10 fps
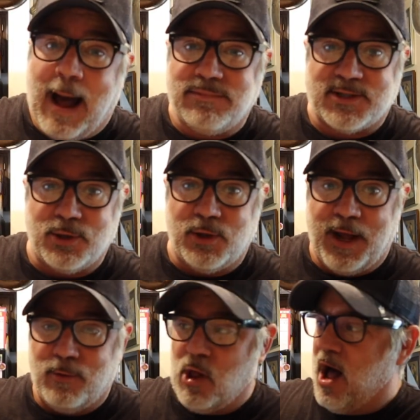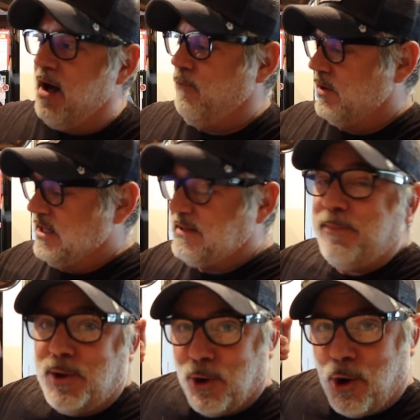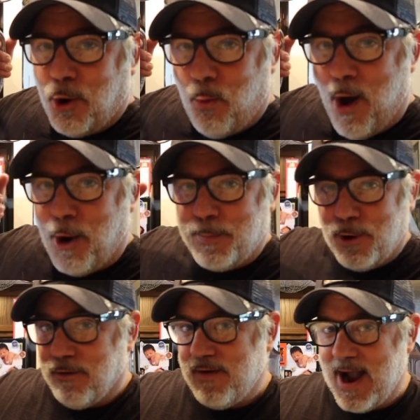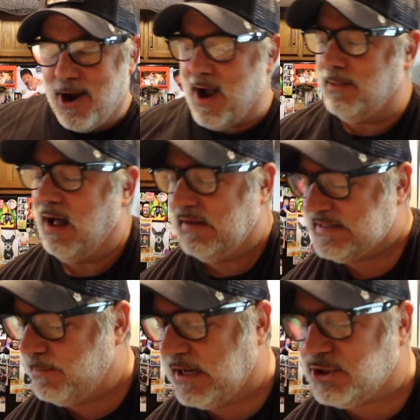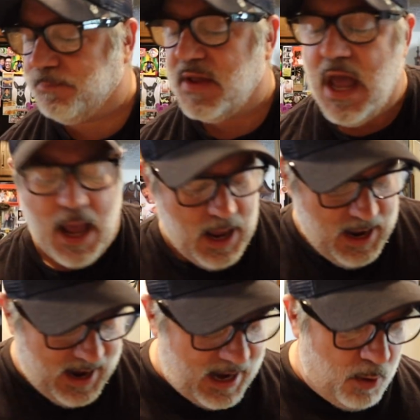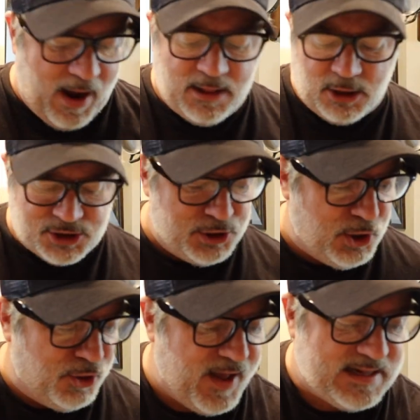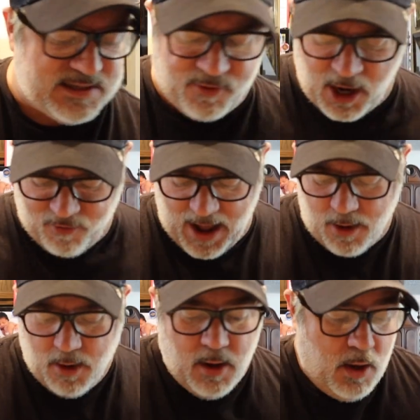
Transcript: absolutely in love with this pure water purifier. I love it so much. Anyway, little two little things over there that